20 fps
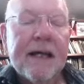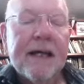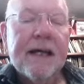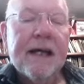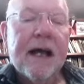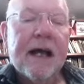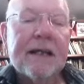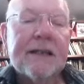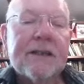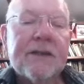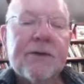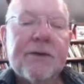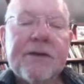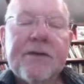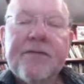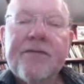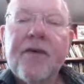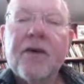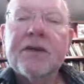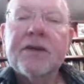I saw the
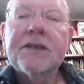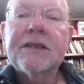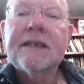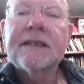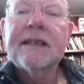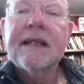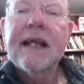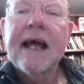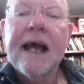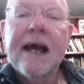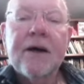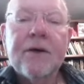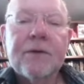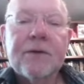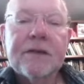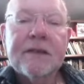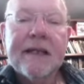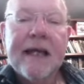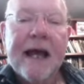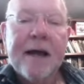foxes and
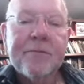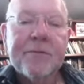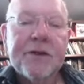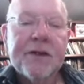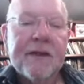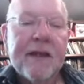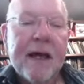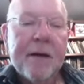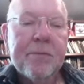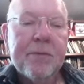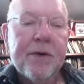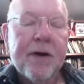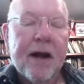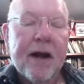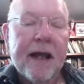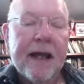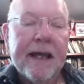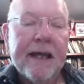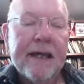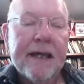owls capture their
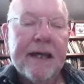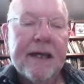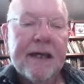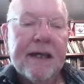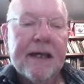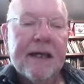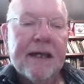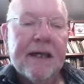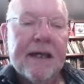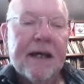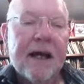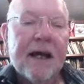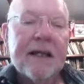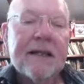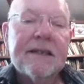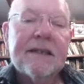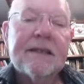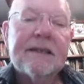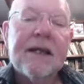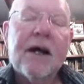prey. I
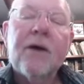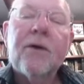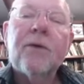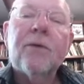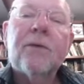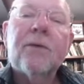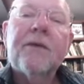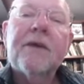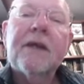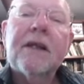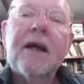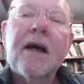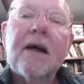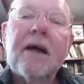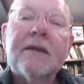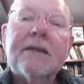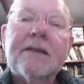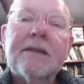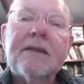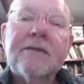stole the
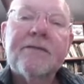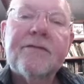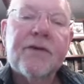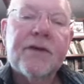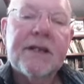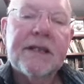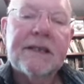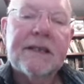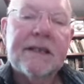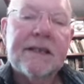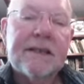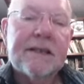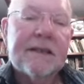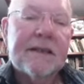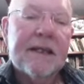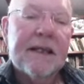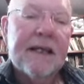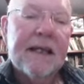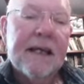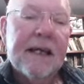last of the voices.
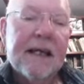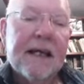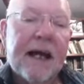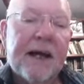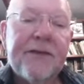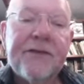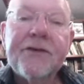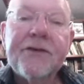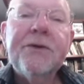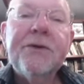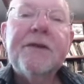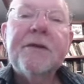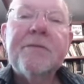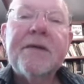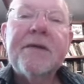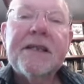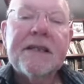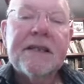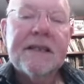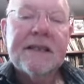I threw them
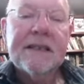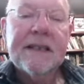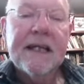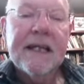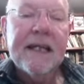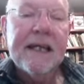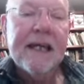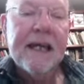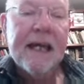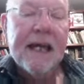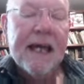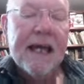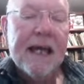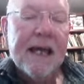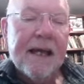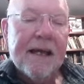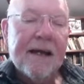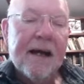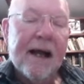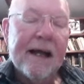into the sea.
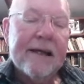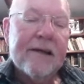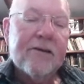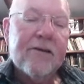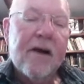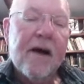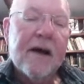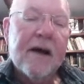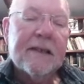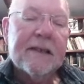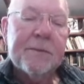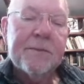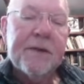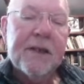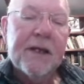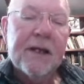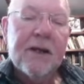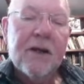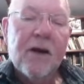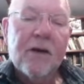I grasped
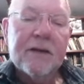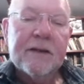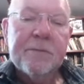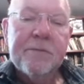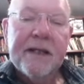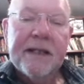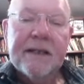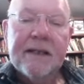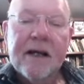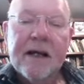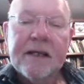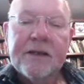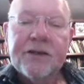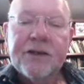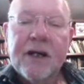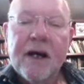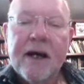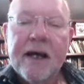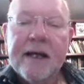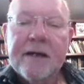the clock's midnight
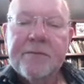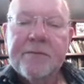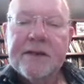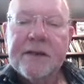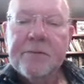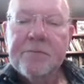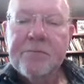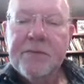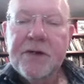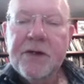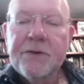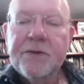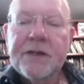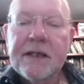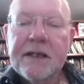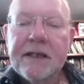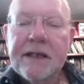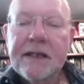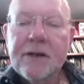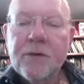chimes and
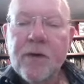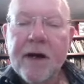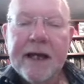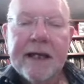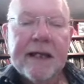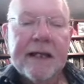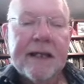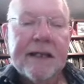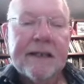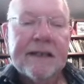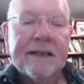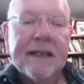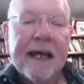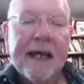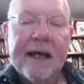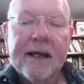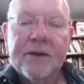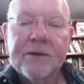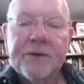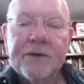muted the awakening
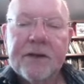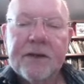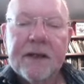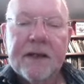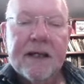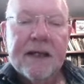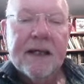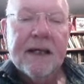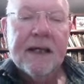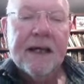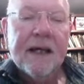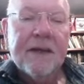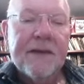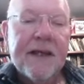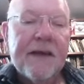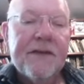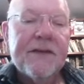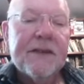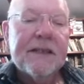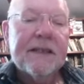sound. And
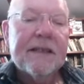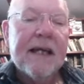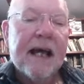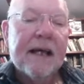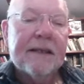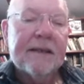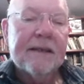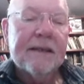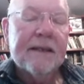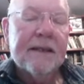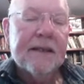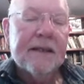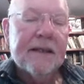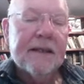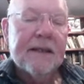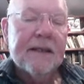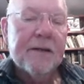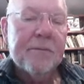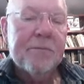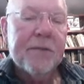then the sun,
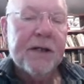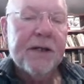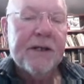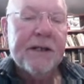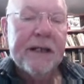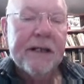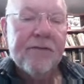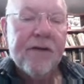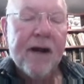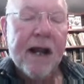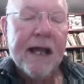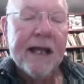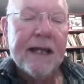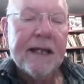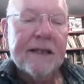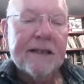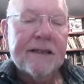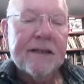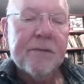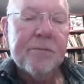the burning
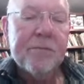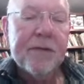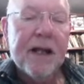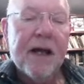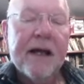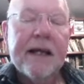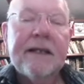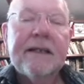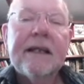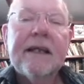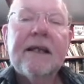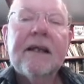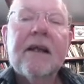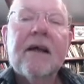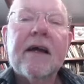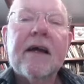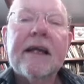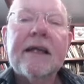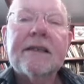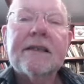rays, the blinding
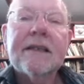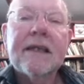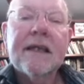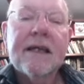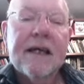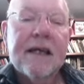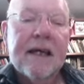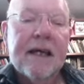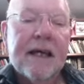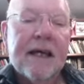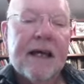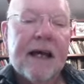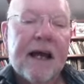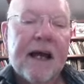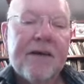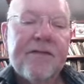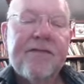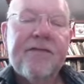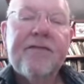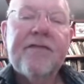light. I
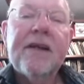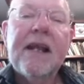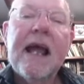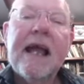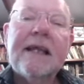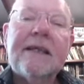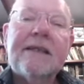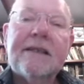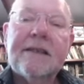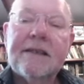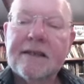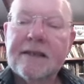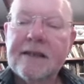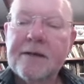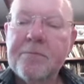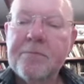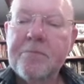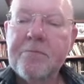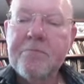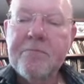fled to
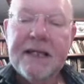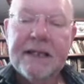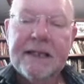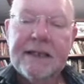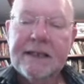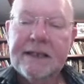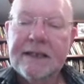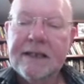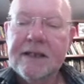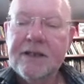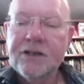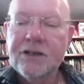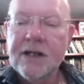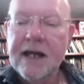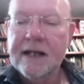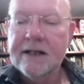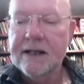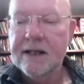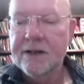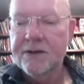the misty
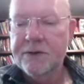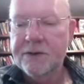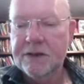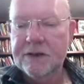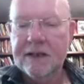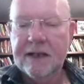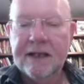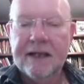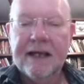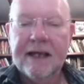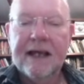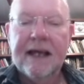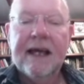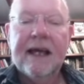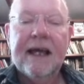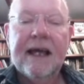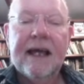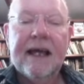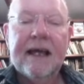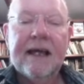shadows
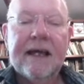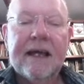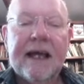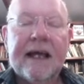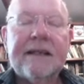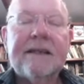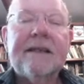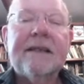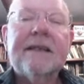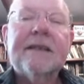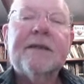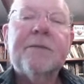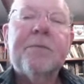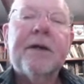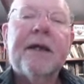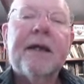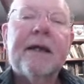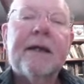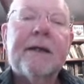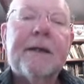and
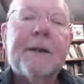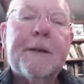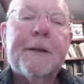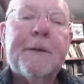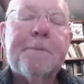disappeared.